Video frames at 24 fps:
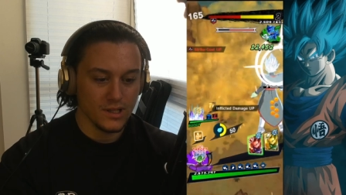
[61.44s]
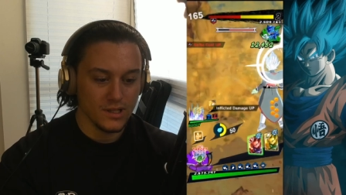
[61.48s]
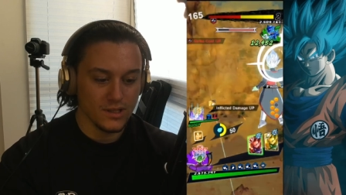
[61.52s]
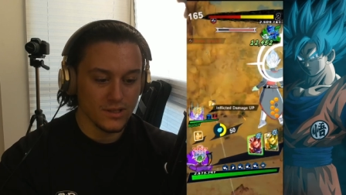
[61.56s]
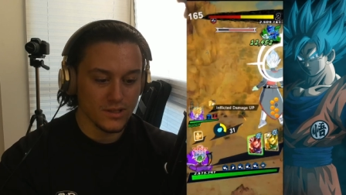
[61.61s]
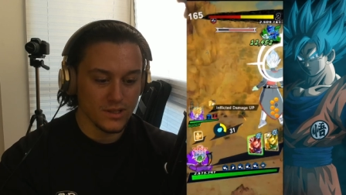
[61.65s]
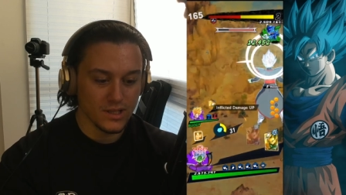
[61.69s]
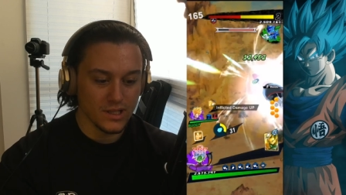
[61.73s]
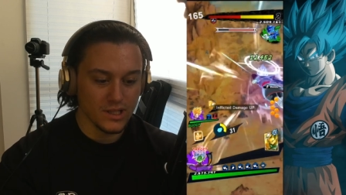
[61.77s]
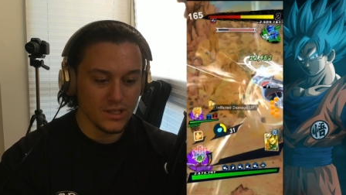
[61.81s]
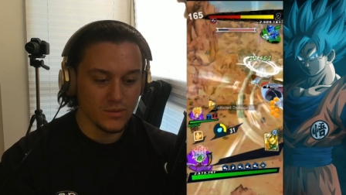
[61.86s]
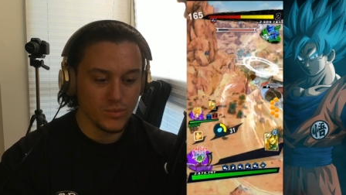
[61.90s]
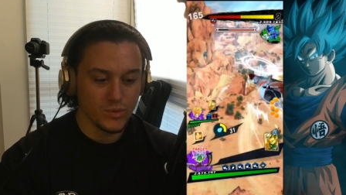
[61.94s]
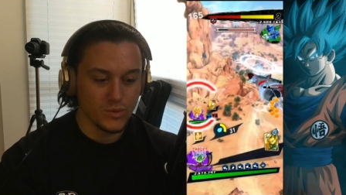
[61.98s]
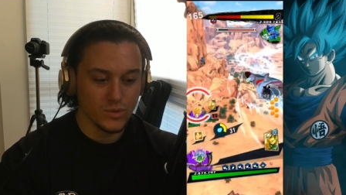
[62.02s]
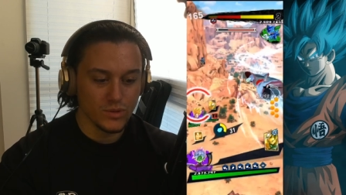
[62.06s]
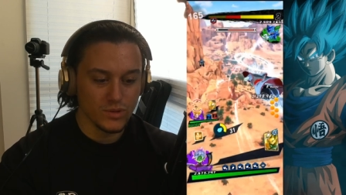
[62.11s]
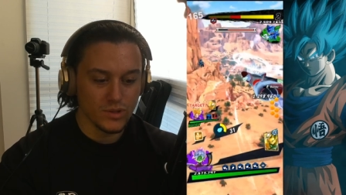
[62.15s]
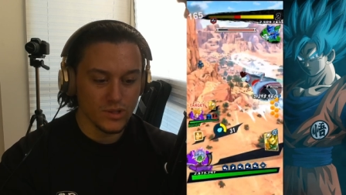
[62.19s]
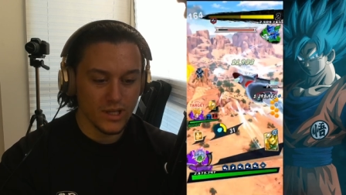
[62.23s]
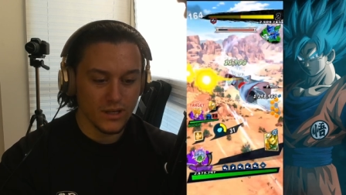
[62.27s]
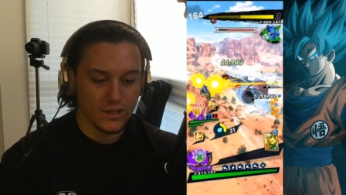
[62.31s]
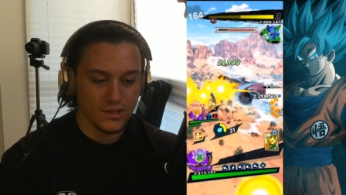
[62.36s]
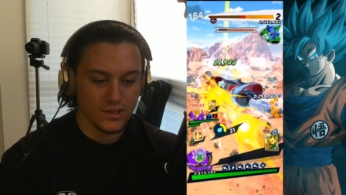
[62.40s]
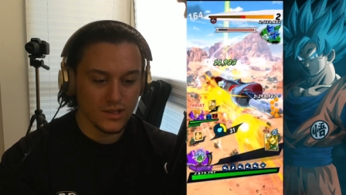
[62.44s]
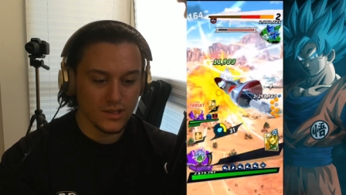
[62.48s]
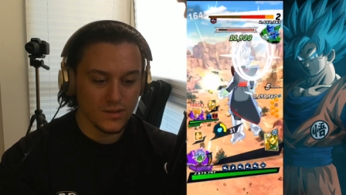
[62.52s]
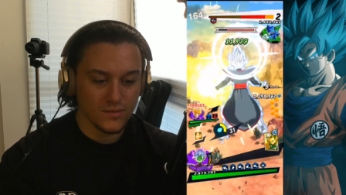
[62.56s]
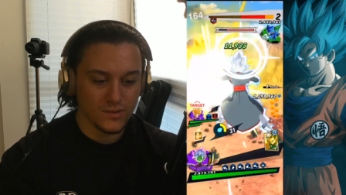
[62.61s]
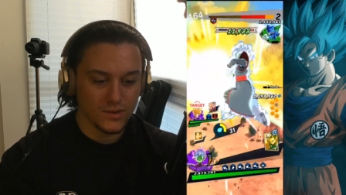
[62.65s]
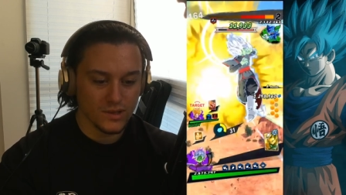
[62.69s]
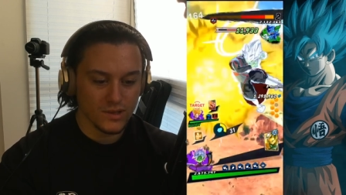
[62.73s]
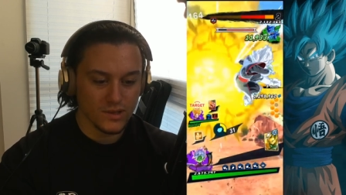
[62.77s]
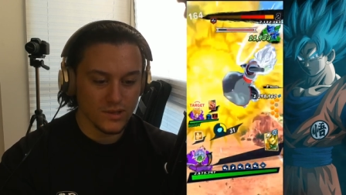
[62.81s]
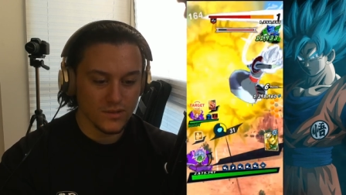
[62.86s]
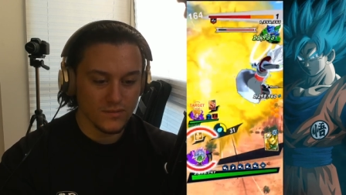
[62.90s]
Is there any boosted characters
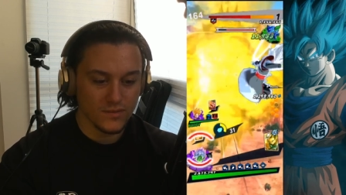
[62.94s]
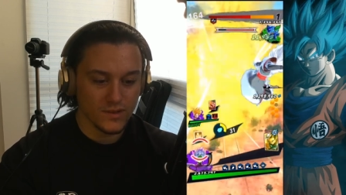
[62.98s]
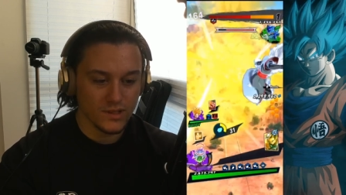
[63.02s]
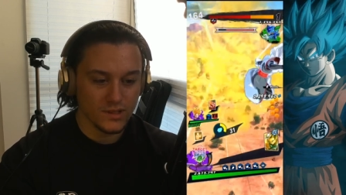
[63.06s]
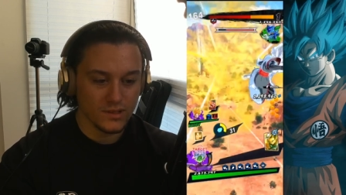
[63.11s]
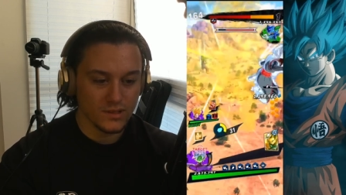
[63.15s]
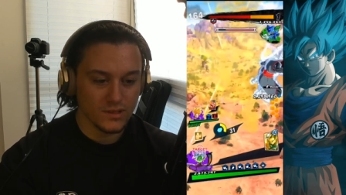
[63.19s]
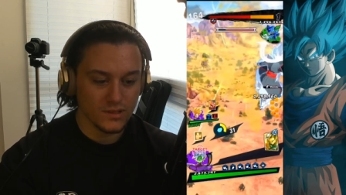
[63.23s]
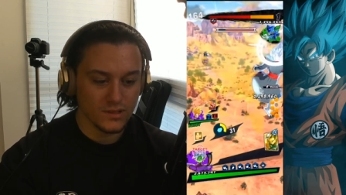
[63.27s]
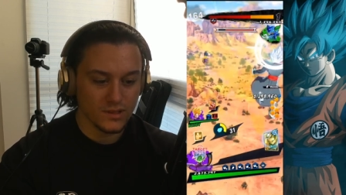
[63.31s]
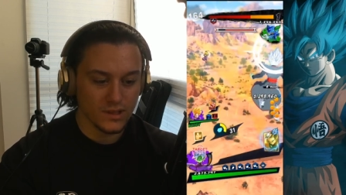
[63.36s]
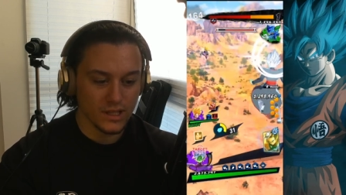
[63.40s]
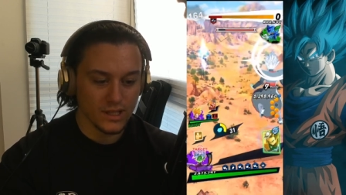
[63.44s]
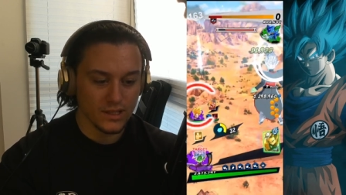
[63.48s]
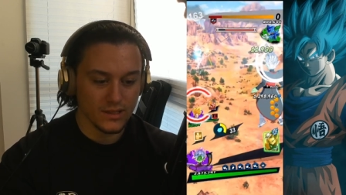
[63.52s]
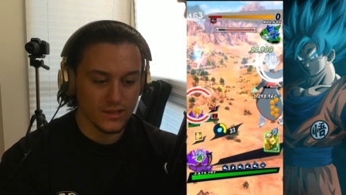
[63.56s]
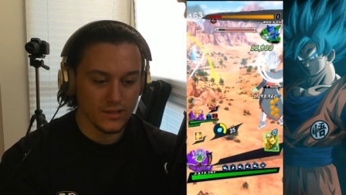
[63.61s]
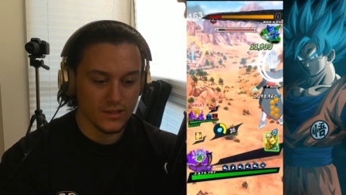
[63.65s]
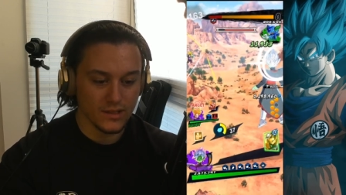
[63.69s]
for this event? Like